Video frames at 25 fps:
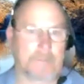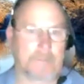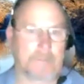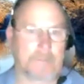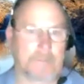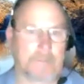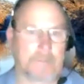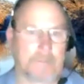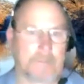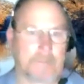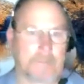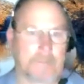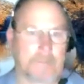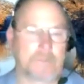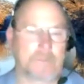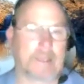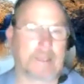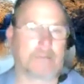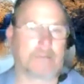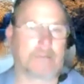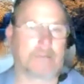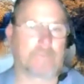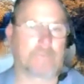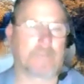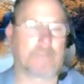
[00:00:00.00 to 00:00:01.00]
will pay off,
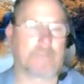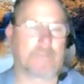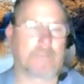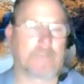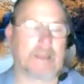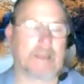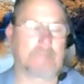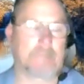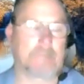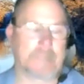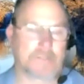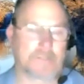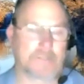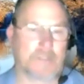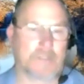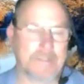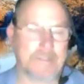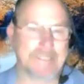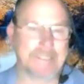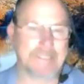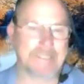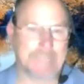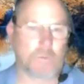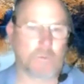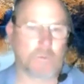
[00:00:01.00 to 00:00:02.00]
that
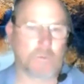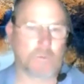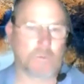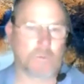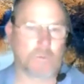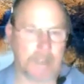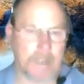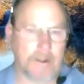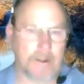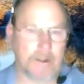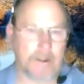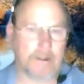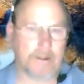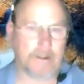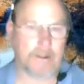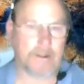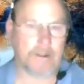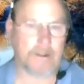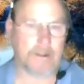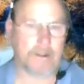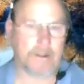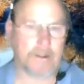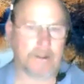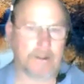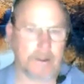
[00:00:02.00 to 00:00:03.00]
because then the
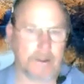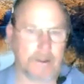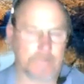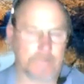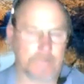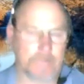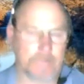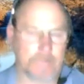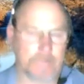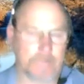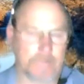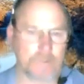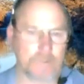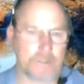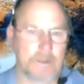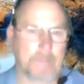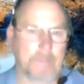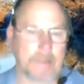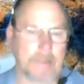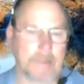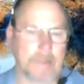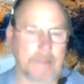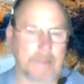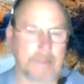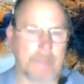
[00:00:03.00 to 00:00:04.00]
city will inherit
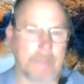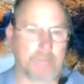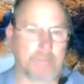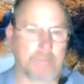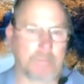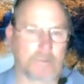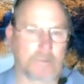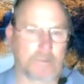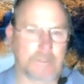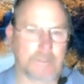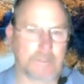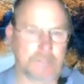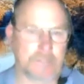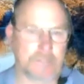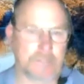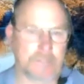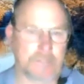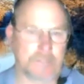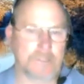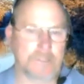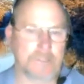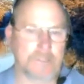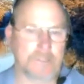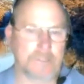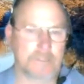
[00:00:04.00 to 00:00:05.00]
infrastructure that is
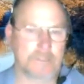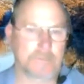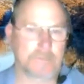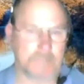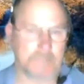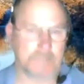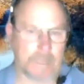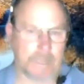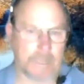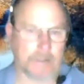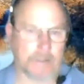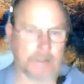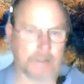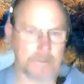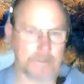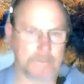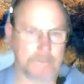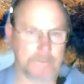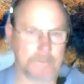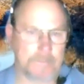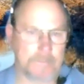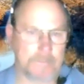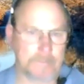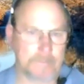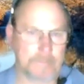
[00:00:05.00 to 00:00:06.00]
comparable to the
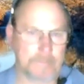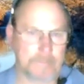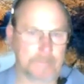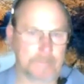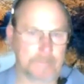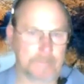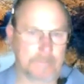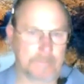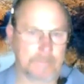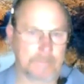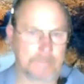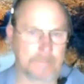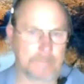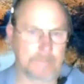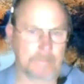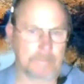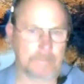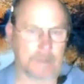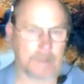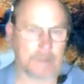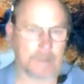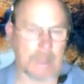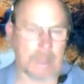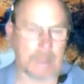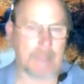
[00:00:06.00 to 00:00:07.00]
city's standards.
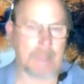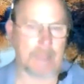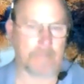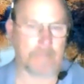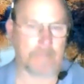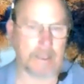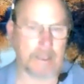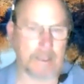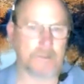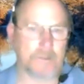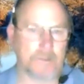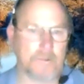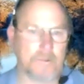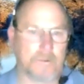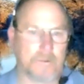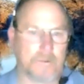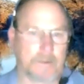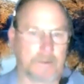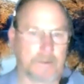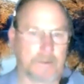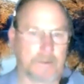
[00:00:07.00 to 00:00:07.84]
High